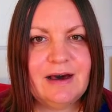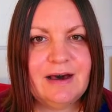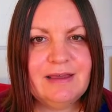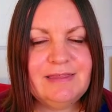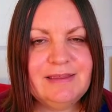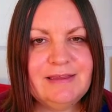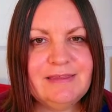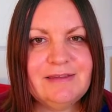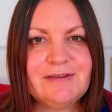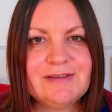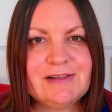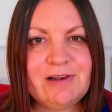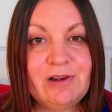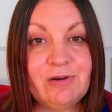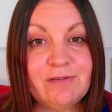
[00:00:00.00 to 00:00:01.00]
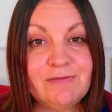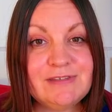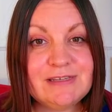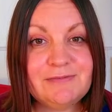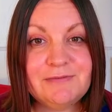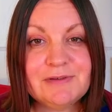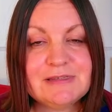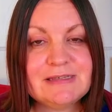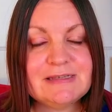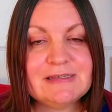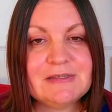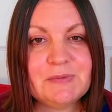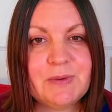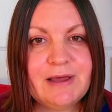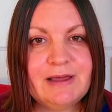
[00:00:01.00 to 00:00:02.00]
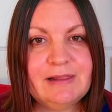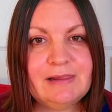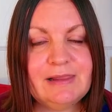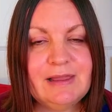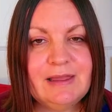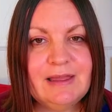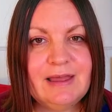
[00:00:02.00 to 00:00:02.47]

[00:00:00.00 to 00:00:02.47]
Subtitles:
I think there are a lot of differences as well.